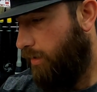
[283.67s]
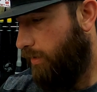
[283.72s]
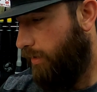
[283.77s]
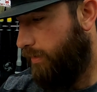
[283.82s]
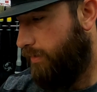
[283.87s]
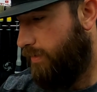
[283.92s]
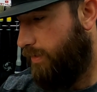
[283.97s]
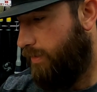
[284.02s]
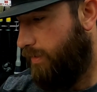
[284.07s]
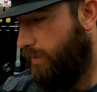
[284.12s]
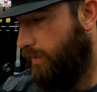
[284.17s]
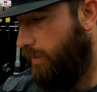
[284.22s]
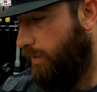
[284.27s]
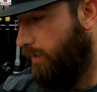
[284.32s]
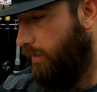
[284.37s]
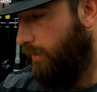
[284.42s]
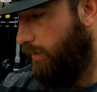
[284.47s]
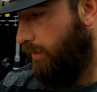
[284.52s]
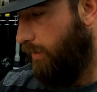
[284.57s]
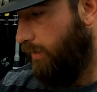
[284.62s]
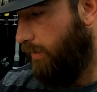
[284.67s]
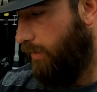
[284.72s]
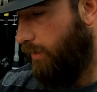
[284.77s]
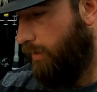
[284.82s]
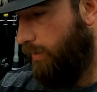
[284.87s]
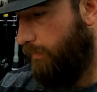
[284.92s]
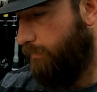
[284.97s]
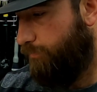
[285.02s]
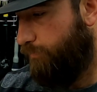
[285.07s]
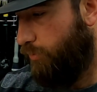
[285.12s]
Let's see,
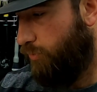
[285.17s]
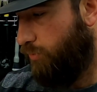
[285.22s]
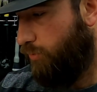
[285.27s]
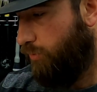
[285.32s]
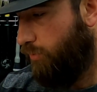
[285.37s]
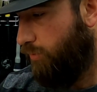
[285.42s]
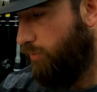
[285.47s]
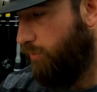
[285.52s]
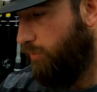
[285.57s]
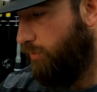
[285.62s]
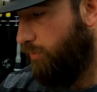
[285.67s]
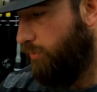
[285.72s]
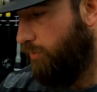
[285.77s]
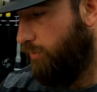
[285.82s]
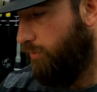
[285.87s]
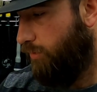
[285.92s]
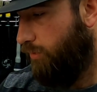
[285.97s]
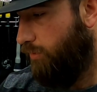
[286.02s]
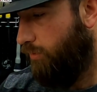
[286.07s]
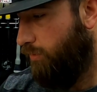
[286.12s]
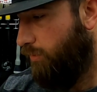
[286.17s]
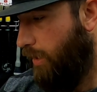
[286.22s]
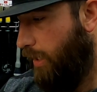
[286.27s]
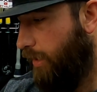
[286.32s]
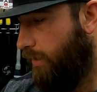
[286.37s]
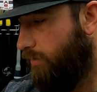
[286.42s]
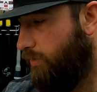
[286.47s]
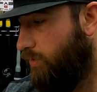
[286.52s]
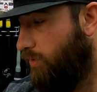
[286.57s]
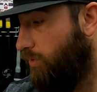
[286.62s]

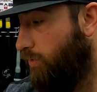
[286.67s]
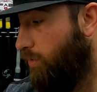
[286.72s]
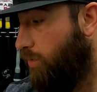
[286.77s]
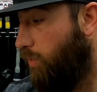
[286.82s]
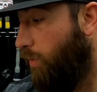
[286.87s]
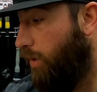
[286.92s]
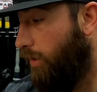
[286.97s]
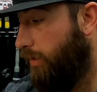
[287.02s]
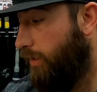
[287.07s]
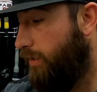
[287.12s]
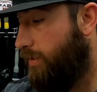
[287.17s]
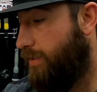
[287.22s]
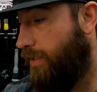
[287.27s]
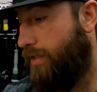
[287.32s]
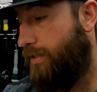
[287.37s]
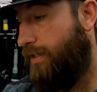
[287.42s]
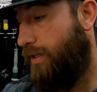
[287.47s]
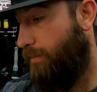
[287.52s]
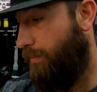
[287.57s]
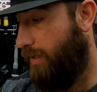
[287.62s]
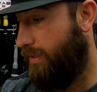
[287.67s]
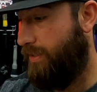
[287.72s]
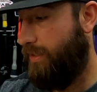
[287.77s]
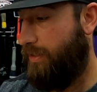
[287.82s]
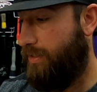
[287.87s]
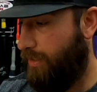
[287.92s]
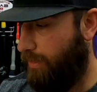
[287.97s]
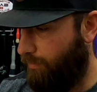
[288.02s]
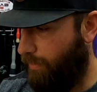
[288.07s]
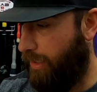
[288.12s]
and 2 quality 16 by
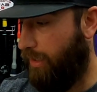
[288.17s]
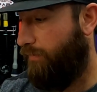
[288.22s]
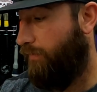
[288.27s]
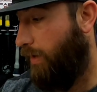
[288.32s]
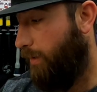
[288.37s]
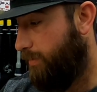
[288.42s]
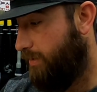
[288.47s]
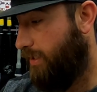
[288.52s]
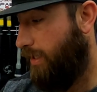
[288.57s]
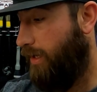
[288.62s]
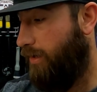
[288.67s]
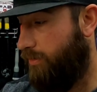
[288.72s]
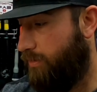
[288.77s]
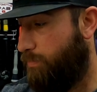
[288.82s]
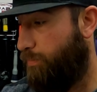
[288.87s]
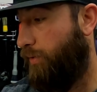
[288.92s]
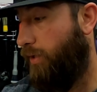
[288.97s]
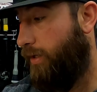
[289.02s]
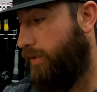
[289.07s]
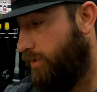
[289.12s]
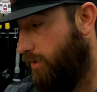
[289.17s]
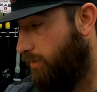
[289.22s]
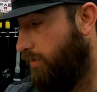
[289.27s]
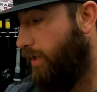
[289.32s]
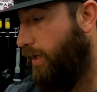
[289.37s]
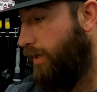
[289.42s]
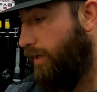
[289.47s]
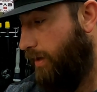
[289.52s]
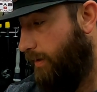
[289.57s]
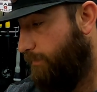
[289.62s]
16 microfiber towels, plush.
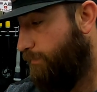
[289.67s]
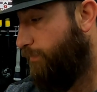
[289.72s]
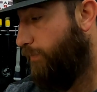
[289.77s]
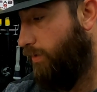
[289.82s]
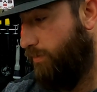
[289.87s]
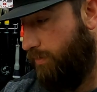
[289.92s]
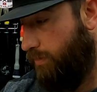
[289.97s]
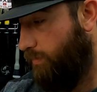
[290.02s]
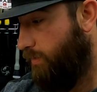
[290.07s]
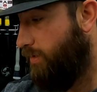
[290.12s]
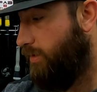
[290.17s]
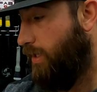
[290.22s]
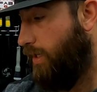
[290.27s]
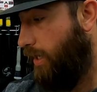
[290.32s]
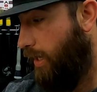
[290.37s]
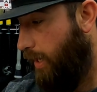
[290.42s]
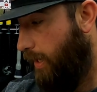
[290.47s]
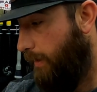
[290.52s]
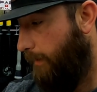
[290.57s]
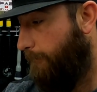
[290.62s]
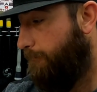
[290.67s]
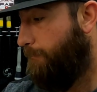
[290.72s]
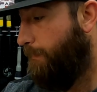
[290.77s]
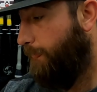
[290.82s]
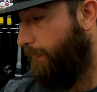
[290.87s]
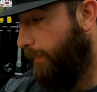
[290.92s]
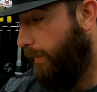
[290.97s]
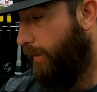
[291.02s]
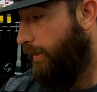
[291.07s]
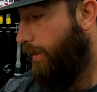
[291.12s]
Okay, yep, those are the ones I got.
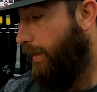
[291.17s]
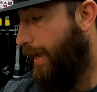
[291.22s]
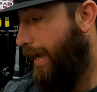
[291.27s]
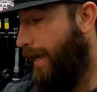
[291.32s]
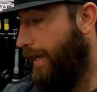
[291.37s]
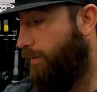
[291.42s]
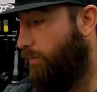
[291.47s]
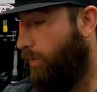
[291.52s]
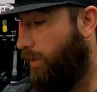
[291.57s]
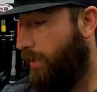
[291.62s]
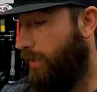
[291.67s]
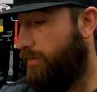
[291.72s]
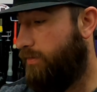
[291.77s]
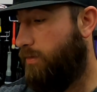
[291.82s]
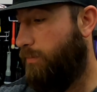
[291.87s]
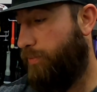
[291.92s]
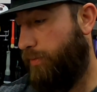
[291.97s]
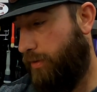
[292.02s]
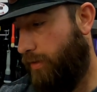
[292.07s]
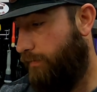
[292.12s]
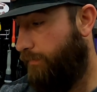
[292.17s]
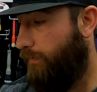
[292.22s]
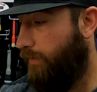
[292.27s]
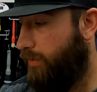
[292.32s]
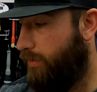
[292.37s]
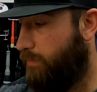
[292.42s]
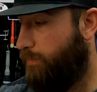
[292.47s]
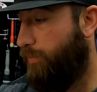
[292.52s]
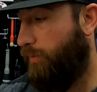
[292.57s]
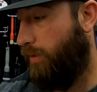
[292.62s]
Add 1 ounce of Brilliant
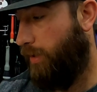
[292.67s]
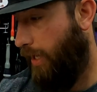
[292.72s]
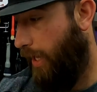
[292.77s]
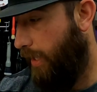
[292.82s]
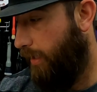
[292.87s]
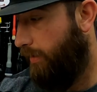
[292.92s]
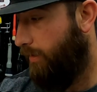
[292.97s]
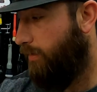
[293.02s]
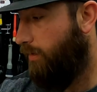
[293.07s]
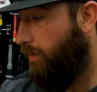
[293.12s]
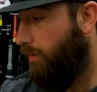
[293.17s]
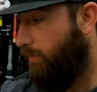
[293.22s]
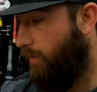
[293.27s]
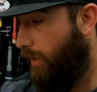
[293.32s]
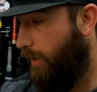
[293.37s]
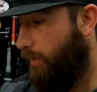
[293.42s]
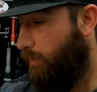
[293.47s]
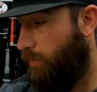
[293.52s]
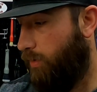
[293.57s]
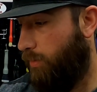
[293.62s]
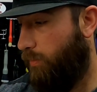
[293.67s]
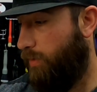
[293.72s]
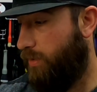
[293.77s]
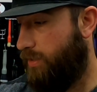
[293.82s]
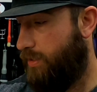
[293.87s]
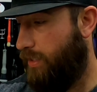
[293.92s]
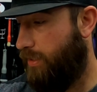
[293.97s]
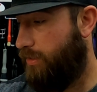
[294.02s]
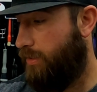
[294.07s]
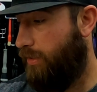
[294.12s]
Finish per gallon. Okay, work
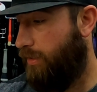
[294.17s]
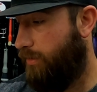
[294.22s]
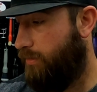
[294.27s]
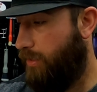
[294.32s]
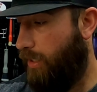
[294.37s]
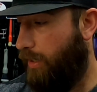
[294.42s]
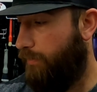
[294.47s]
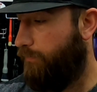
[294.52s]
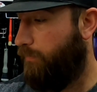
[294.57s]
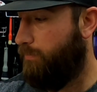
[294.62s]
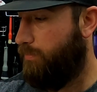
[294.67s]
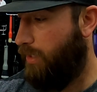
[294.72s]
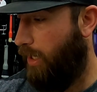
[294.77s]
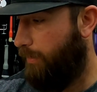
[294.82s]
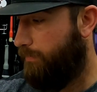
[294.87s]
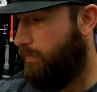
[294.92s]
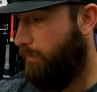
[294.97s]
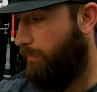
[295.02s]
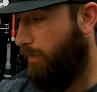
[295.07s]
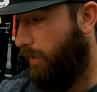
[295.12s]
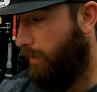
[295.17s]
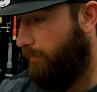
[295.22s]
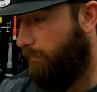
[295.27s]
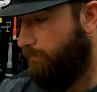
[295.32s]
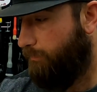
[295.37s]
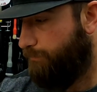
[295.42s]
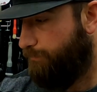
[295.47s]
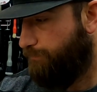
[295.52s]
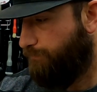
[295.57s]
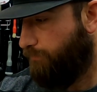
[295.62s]
one section at a time from top to bottom.